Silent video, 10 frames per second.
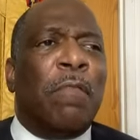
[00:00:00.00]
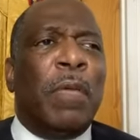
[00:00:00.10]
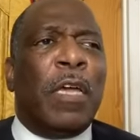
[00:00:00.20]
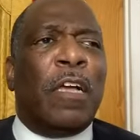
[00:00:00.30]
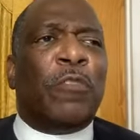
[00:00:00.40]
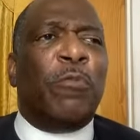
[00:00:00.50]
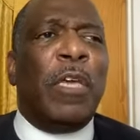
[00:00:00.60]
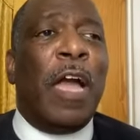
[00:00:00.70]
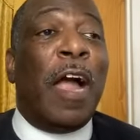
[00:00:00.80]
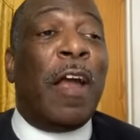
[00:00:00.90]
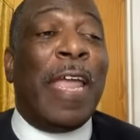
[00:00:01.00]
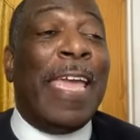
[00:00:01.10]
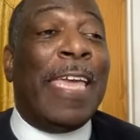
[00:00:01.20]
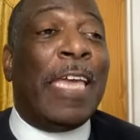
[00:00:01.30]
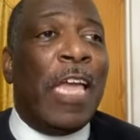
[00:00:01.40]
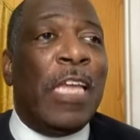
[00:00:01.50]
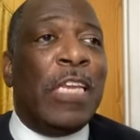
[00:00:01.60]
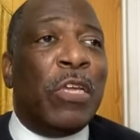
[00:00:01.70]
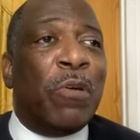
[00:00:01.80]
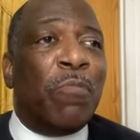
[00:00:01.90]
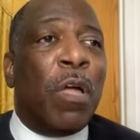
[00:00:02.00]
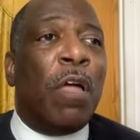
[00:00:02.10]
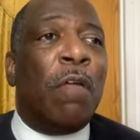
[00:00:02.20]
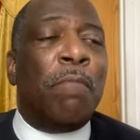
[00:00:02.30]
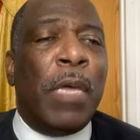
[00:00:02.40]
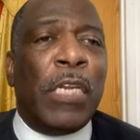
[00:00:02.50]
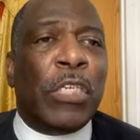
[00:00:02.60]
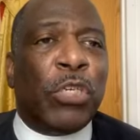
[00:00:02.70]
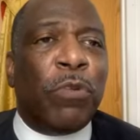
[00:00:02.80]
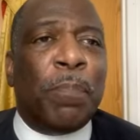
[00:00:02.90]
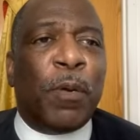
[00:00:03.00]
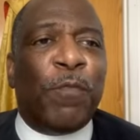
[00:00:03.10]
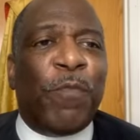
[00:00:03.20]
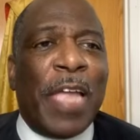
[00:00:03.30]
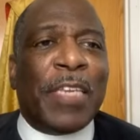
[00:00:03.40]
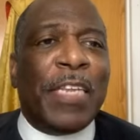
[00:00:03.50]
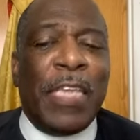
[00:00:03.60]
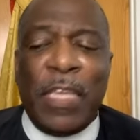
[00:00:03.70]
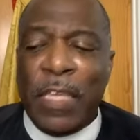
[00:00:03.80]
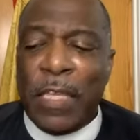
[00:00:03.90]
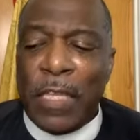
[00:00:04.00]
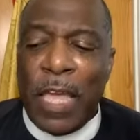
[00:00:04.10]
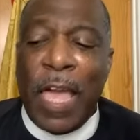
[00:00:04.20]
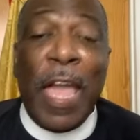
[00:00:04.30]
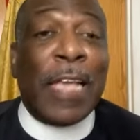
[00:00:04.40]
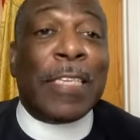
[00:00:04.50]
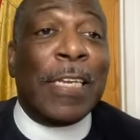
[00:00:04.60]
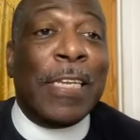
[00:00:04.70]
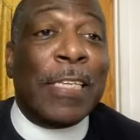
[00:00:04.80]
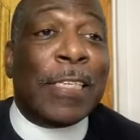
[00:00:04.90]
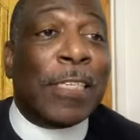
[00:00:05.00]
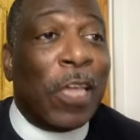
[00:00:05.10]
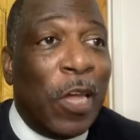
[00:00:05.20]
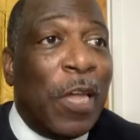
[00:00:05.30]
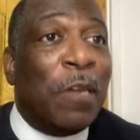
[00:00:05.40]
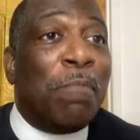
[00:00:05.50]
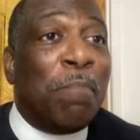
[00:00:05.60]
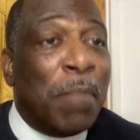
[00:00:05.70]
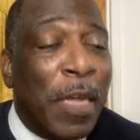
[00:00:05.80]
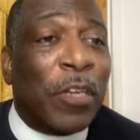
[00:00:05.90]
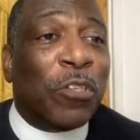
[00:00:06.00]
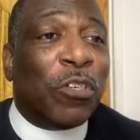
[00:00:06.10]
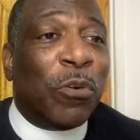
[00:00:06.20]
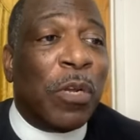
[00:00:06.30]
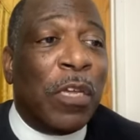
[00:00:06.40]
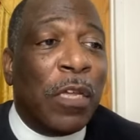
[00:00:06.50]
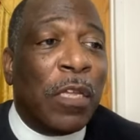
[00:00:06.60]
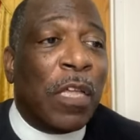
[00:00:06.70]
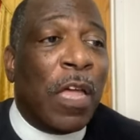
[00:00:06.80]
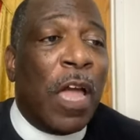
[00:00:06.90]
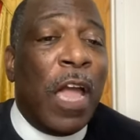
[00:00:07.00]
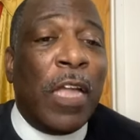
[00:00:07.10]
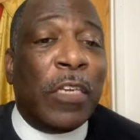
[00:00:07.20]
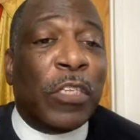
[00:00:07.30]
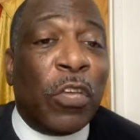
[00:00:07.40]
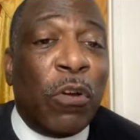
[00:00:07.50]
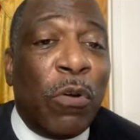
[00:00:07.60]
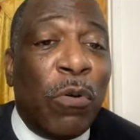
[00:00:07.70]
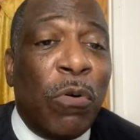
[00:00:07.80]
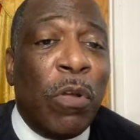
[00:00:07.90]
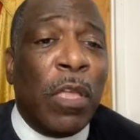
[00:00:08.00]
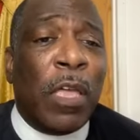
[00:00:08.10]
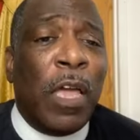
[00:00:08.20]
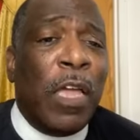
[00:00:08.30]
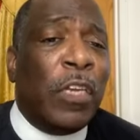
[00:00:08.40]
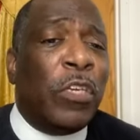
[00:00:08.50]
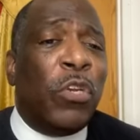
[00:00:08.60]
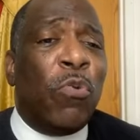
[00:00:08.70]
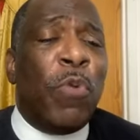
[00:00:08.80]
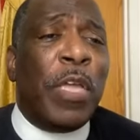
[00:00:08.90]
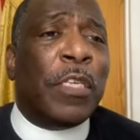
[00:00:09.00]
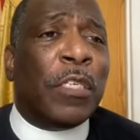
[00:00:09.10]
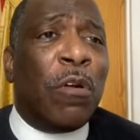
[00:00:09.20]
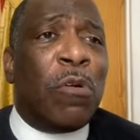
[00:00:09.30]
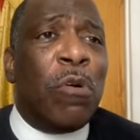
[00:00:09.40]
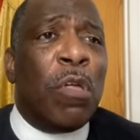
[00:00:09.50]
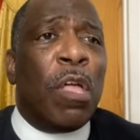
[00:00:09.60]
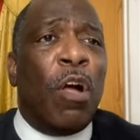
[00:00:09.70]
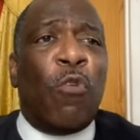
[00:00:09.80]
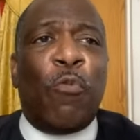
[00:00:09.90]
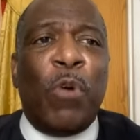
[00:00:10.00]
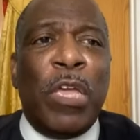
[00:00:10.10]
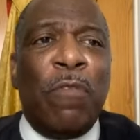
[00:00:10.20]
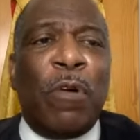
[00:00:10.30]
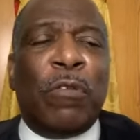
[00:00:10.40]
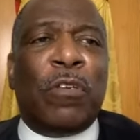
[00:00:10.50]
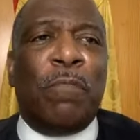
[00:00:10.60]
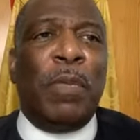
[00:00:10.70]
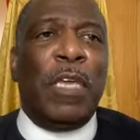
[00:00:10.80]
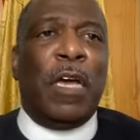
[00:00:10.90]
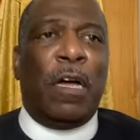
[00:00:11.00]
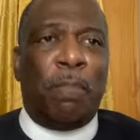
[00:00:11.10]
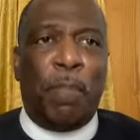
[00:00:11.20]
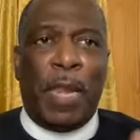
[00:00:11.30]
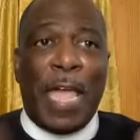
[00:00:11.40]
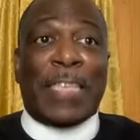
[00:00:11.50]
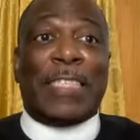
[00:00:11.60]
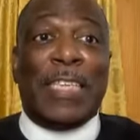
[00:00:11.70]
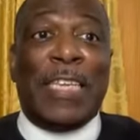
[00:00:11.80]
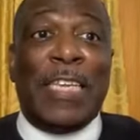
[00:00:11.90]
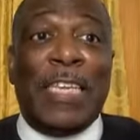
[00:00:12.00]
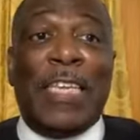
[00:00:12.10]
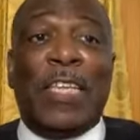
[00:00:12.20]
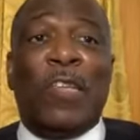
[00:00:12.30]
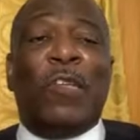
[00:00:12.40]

because we are a kingdom ministry, perfecting excellence in ministry. And so, in doing so, we want to be a blessing